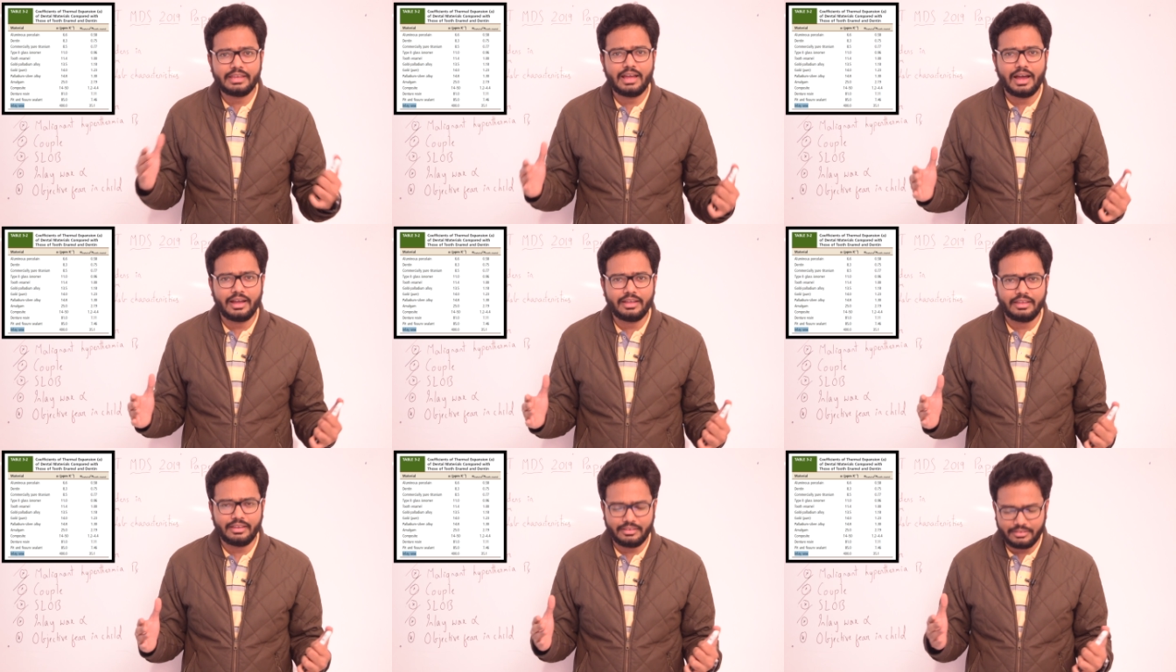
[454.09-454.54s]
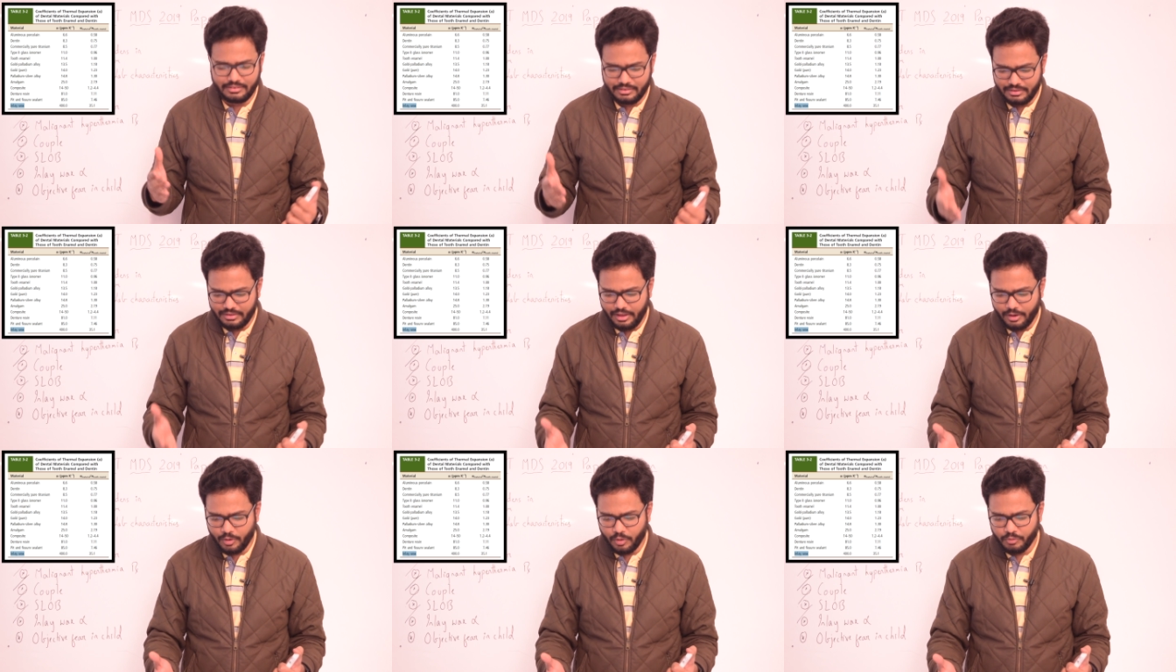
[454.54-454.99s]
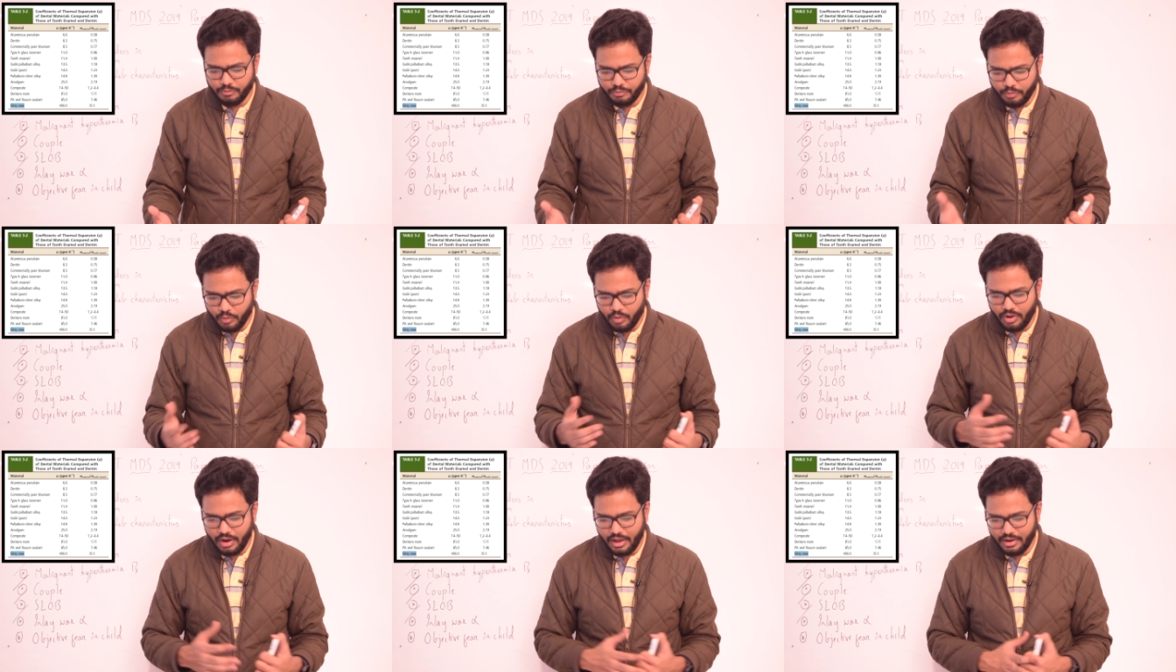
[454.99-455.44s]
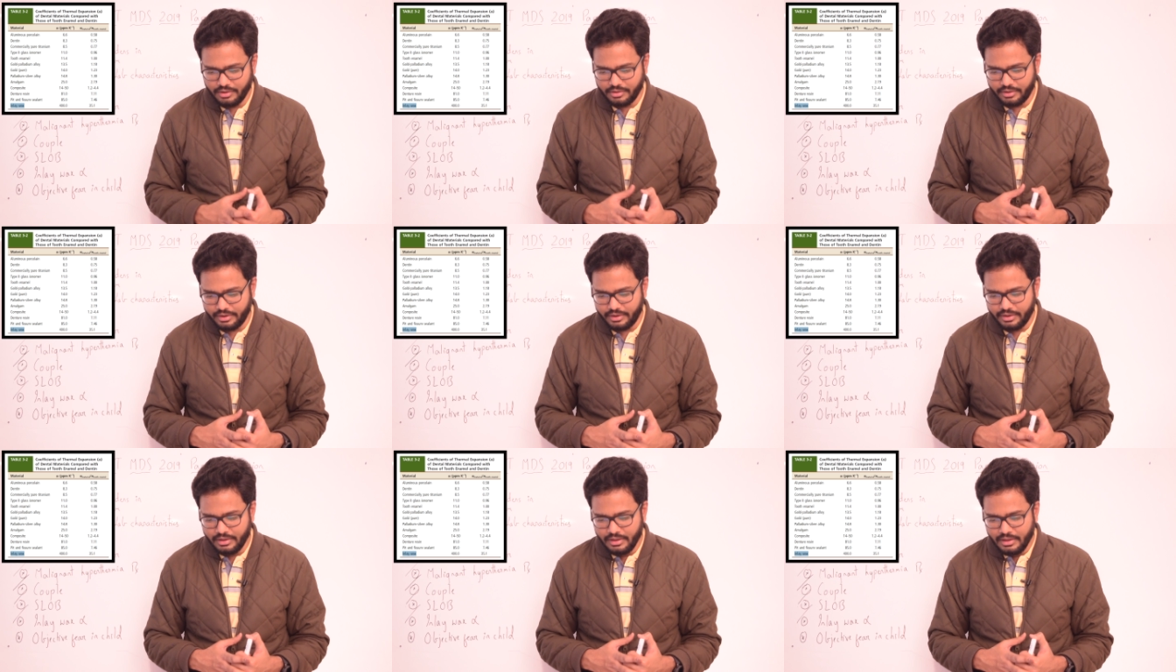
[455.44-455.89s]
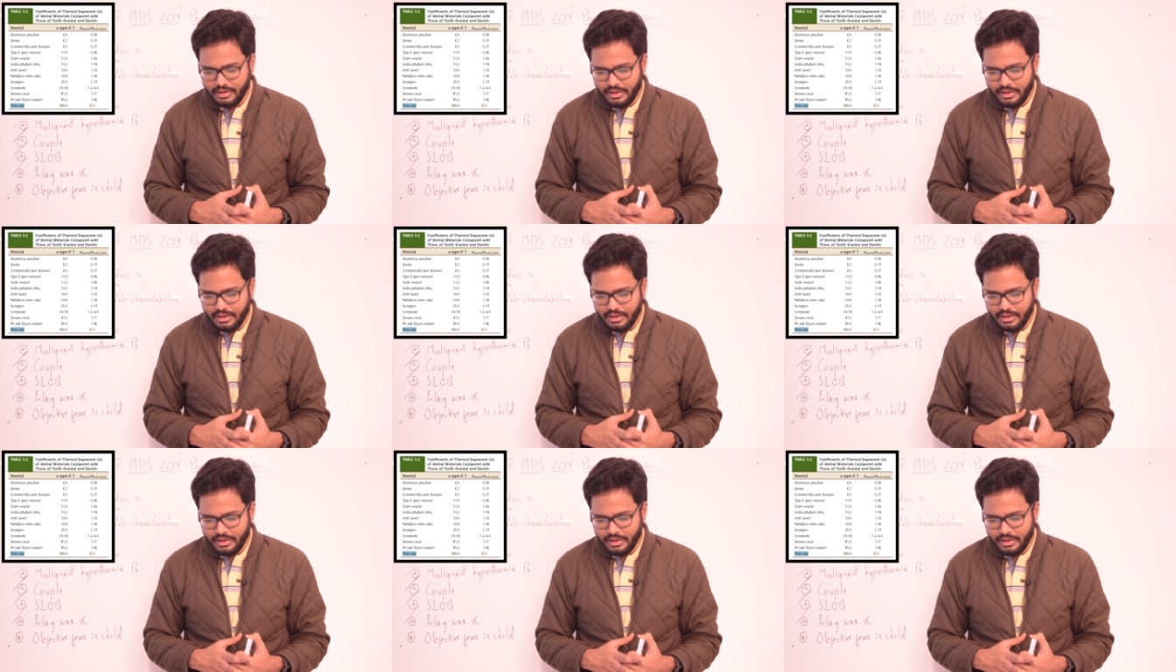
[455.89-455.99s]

highest, around 400.